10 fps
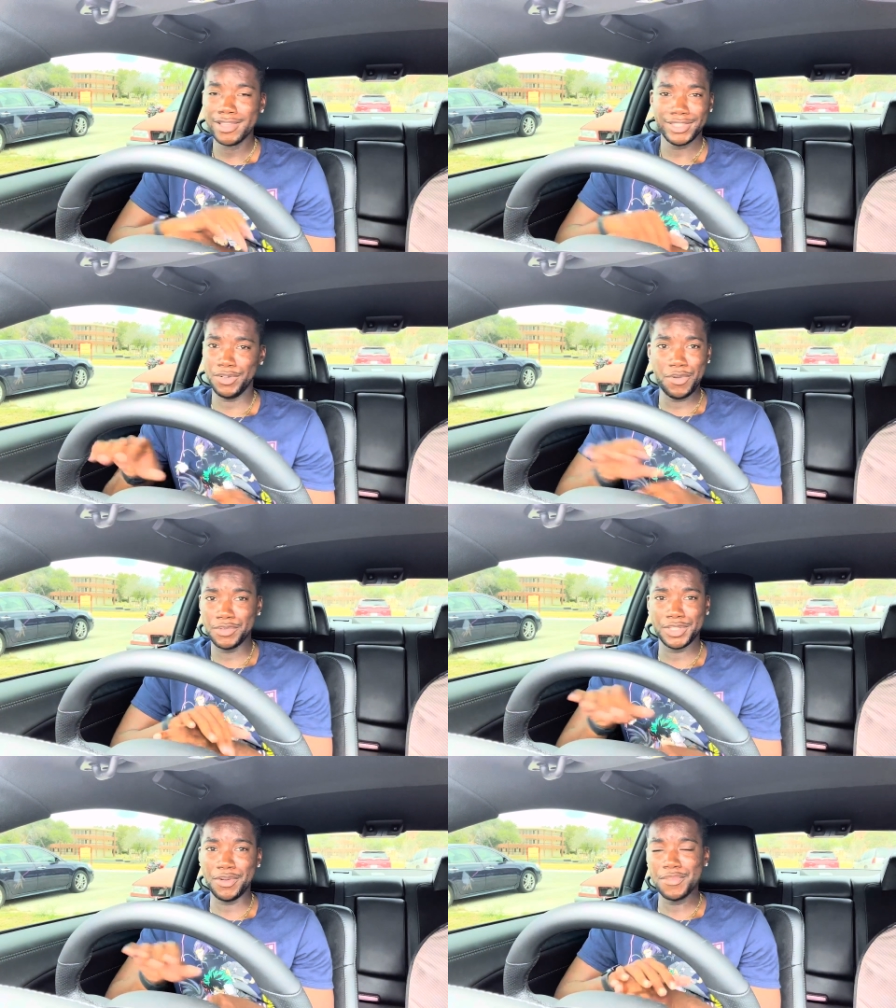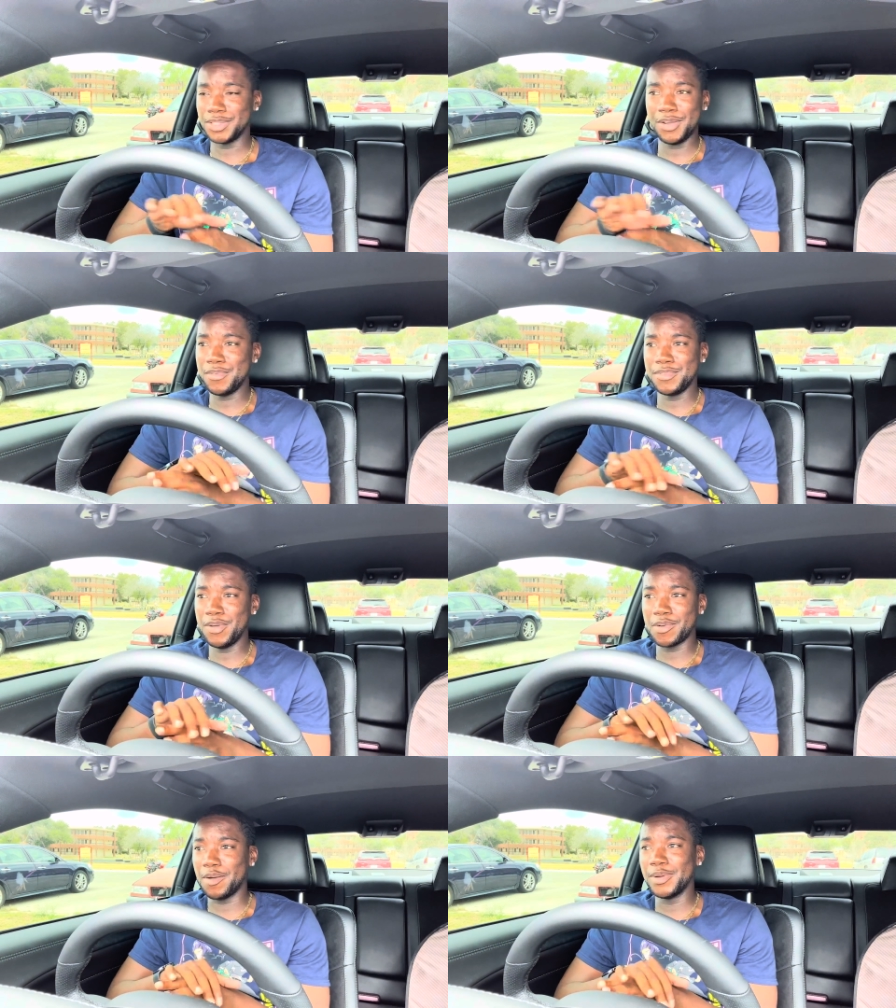So don't, so don't, don't,
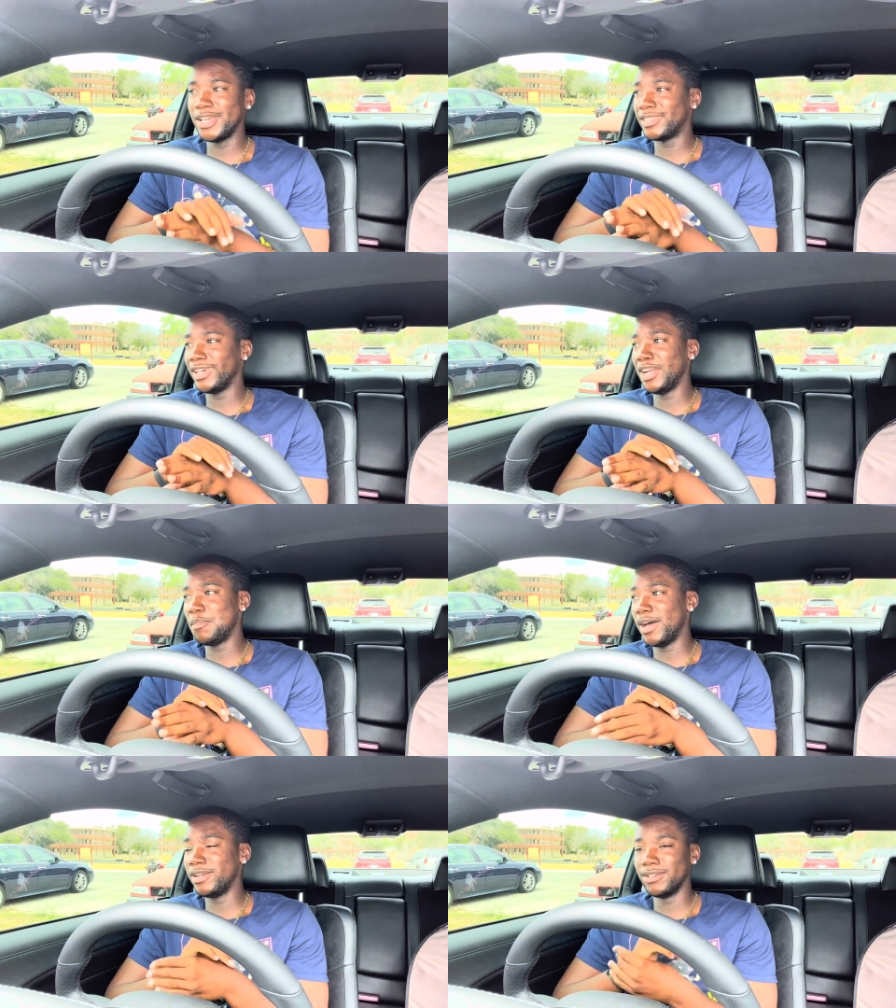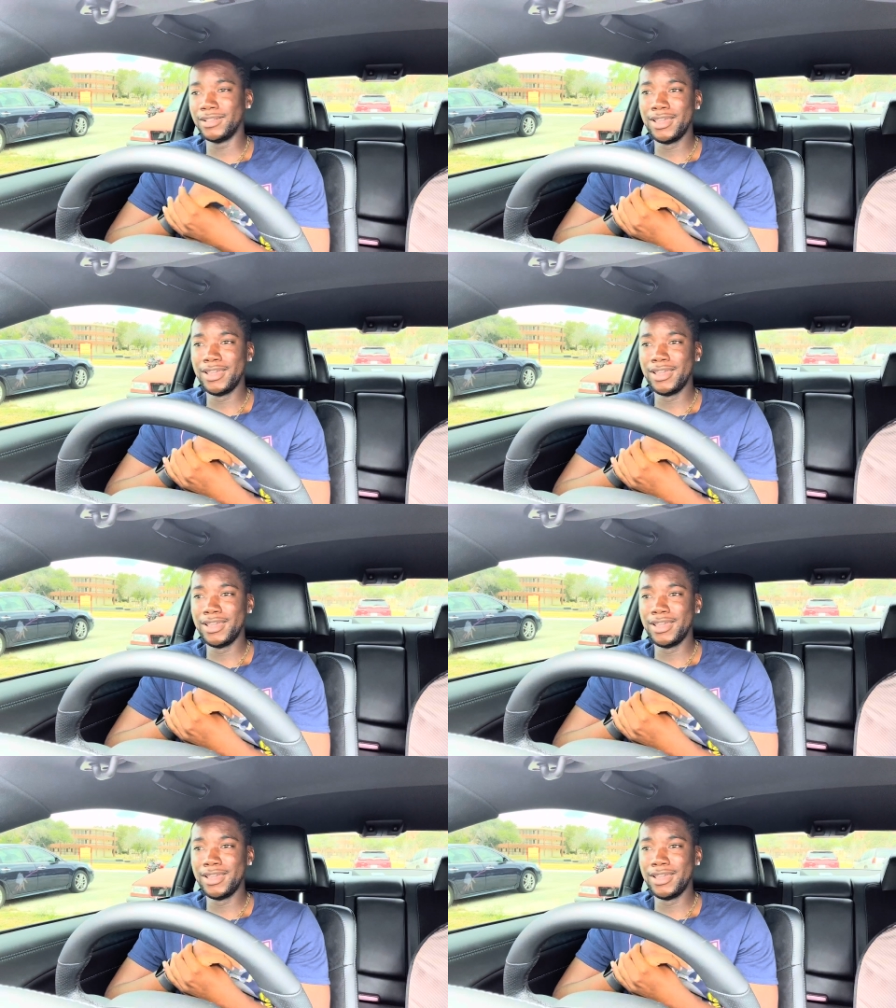don't come on here thinking I'm about to